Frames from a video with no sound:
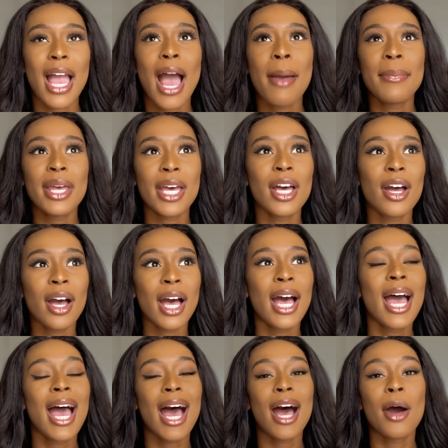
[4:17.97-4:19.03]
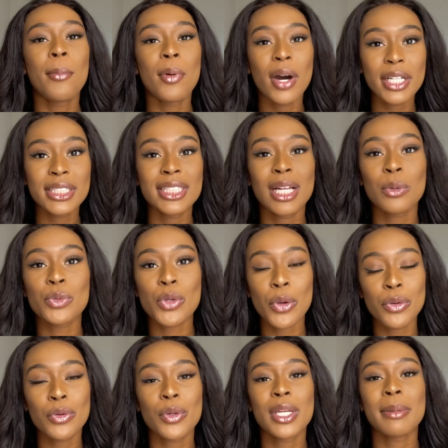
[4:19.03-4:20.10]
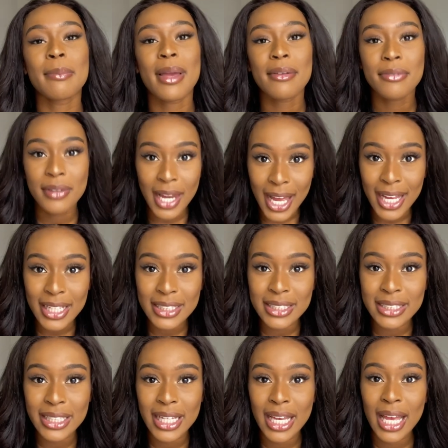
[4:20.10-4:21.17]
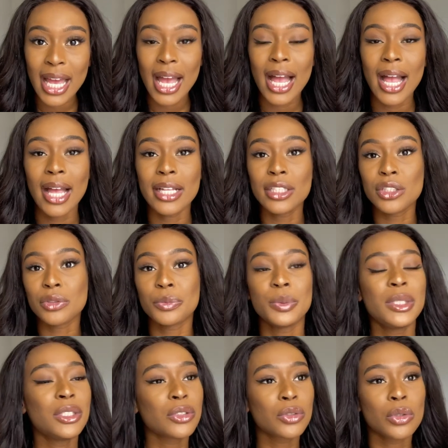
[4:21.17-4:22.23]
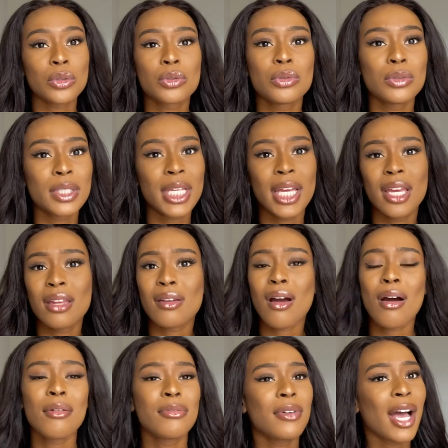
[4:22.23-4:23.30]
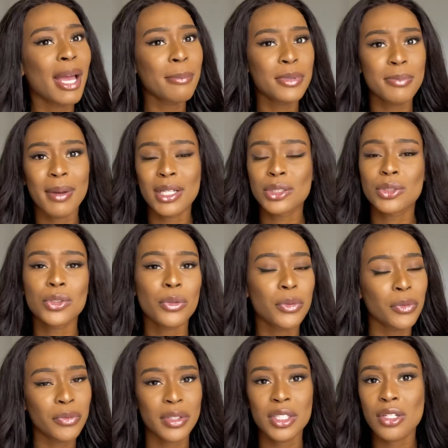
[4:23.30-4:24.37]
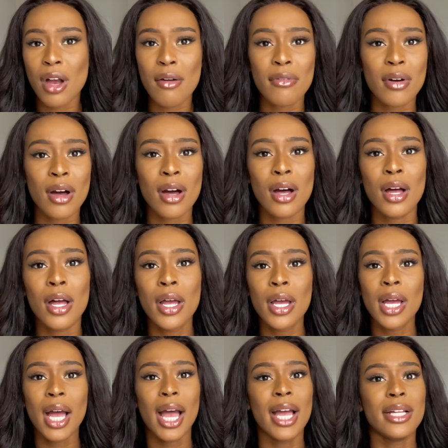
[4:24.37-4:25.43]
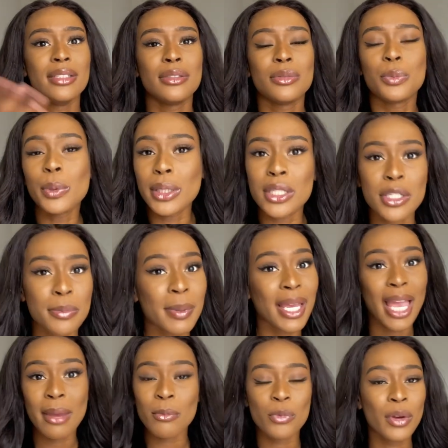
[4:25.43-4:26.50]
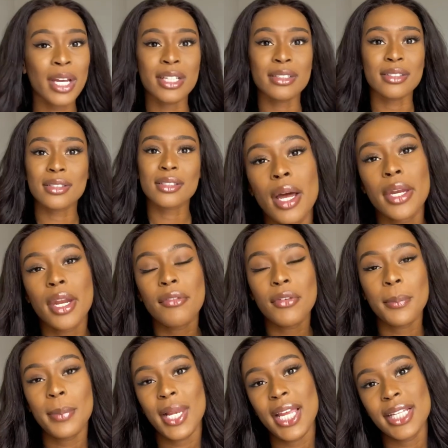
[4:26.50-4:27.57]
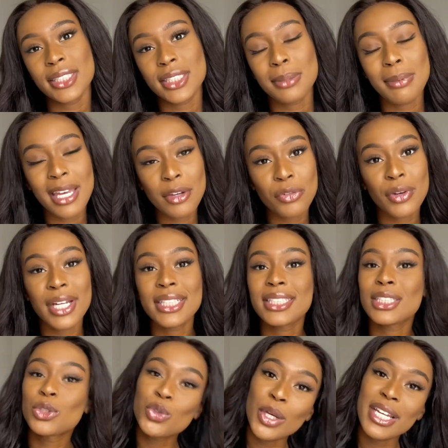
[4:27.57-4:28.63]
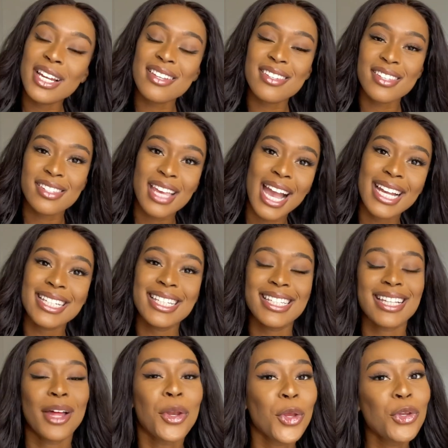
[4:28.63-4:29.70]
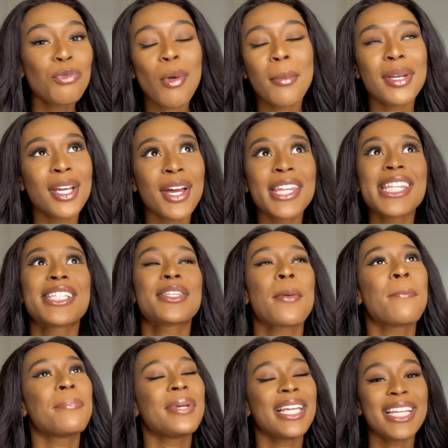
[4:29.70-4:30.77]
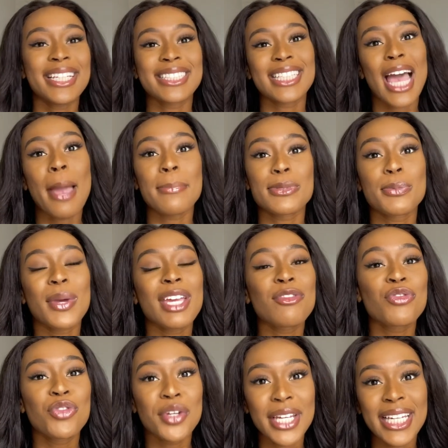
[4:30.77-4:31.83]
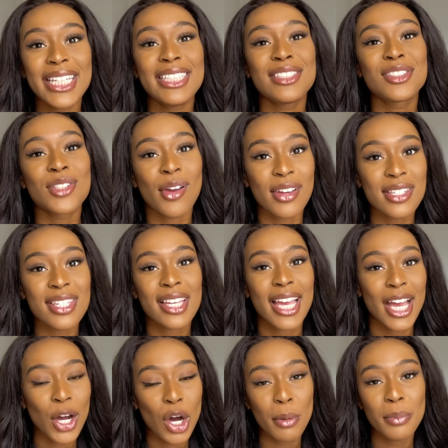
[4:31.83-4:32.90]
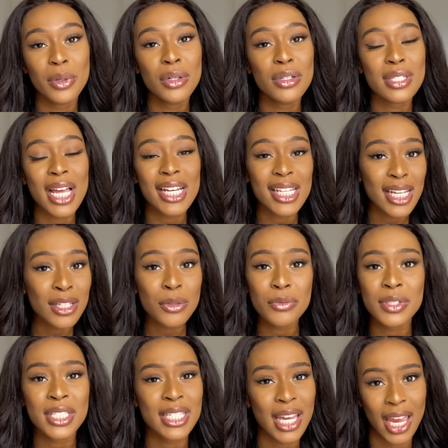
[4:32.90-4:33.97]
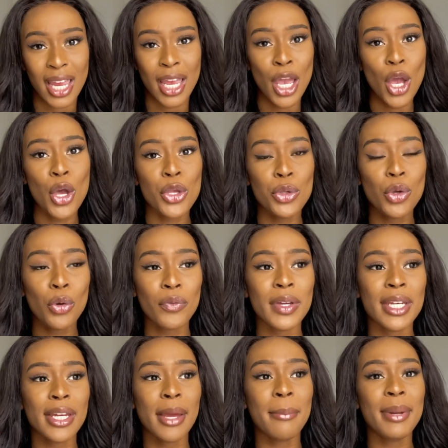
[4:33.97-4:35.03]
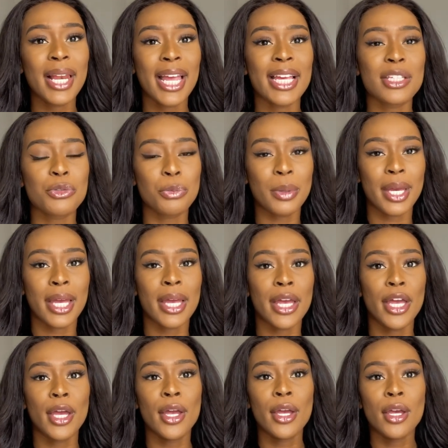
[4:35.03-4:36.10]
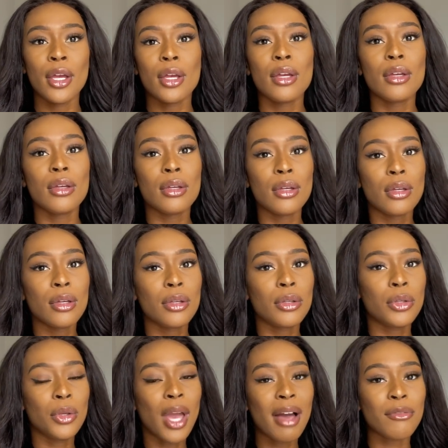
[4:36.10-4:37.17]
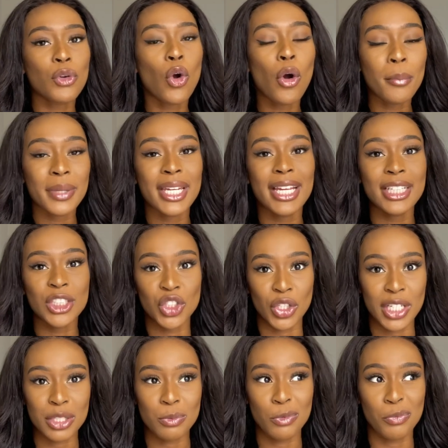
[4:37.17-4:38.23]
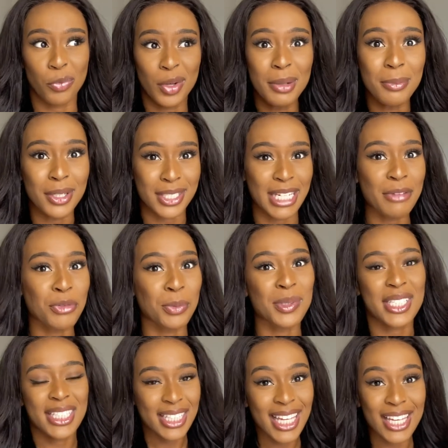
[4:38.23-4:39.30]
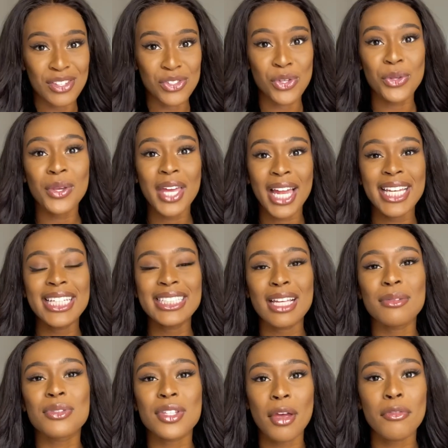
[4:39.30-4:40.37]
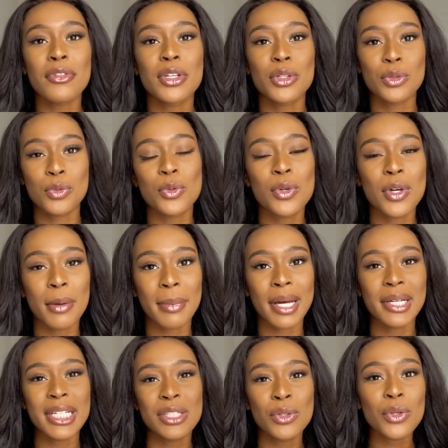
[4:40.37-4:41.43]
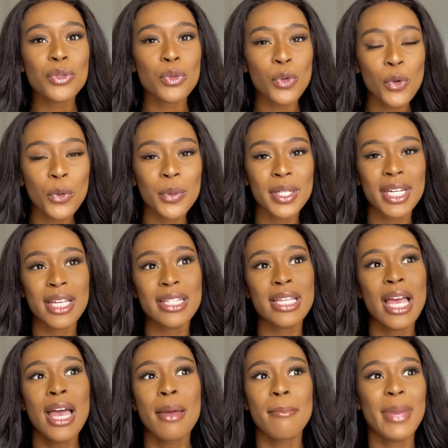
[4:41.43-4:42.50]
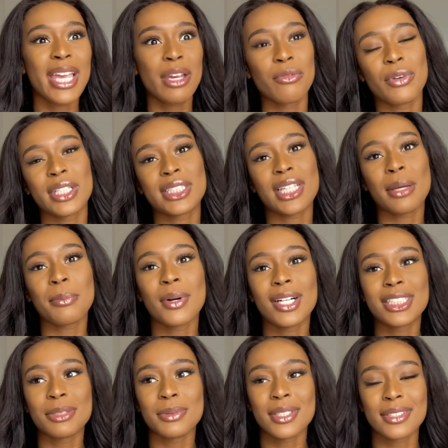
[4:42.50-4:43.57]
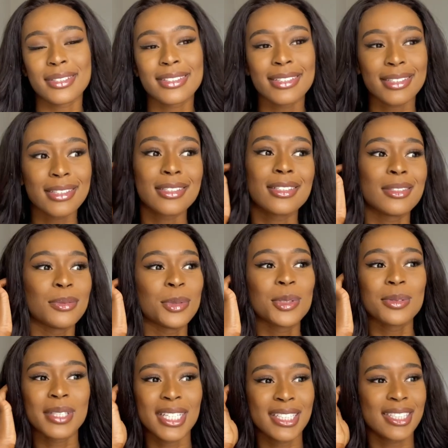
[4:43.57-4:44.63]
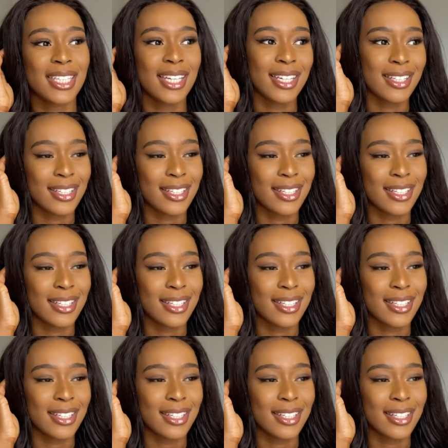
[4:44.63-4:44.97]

I met her at a party that was going on in my flat, and we just got talking. Our vibes bounced off of each other and we just became friends. Another place to make friends is joining societies. I know you've probably heard this a billion times, but it really does help, because at the end of the day, you're in a place where you have common interests with pretty much everybody there. So you at least have something to talk about. It's not as awkward as making friends at a party where it's just like, oh, what do I say?